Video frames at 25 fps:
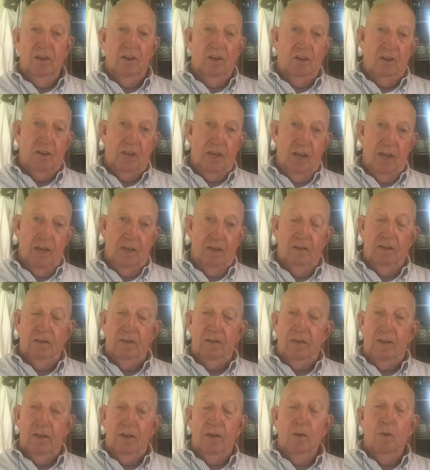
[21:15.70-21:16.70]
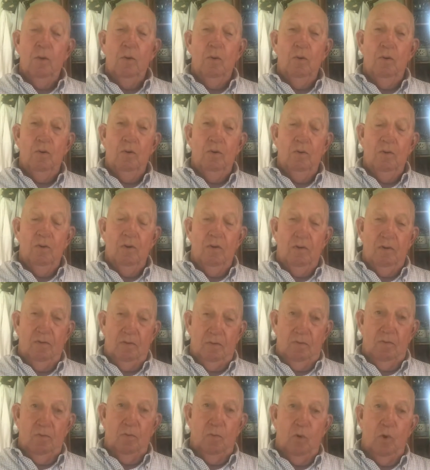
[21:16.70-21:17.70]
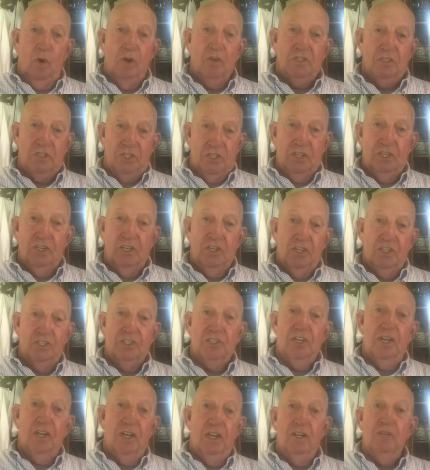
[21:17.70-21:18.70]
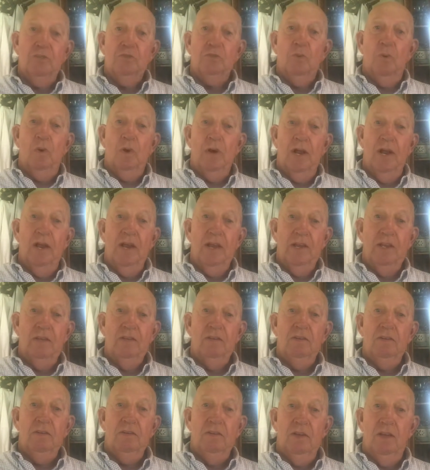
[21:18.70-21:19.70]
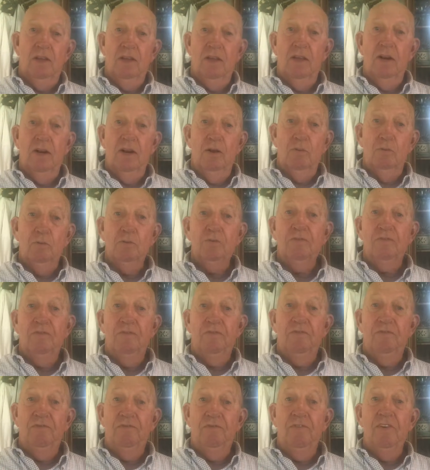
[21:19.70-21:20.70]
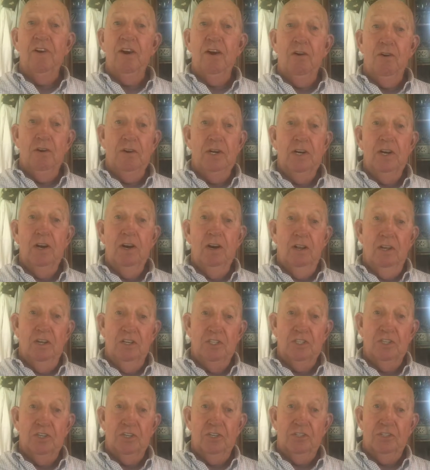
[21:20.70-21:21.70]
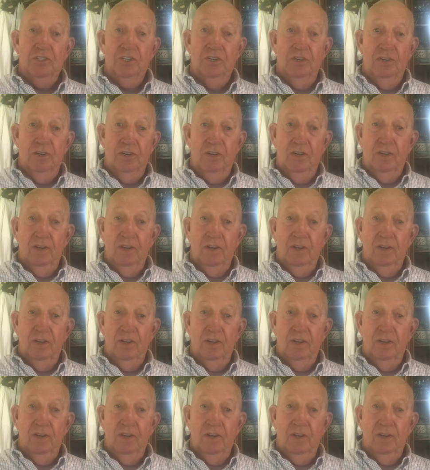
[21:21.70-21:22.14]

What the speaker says: Okay, what she just said is what I ate, and it was very delicious.